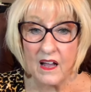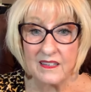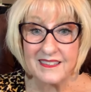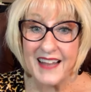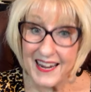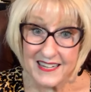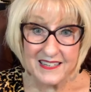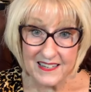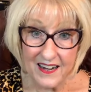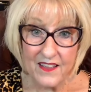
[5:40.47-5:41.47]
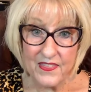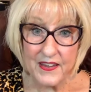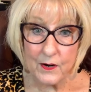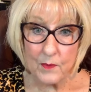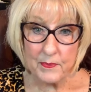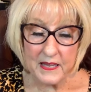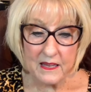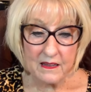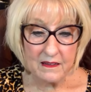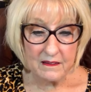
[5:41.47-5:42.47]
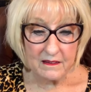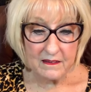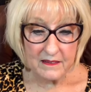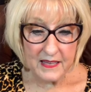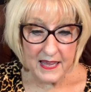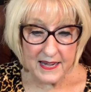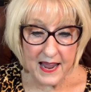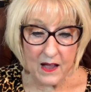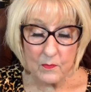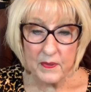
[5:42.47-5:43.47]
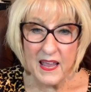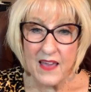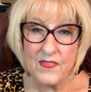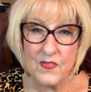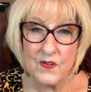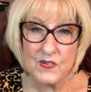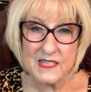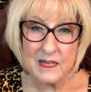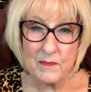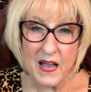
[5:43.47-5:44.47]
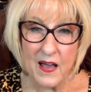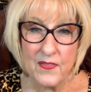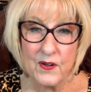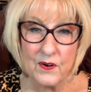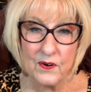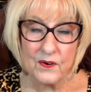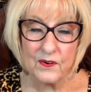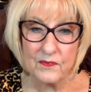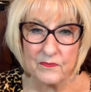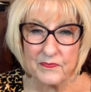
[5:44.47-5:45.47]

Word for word: Light therapy can help. And then there's some other,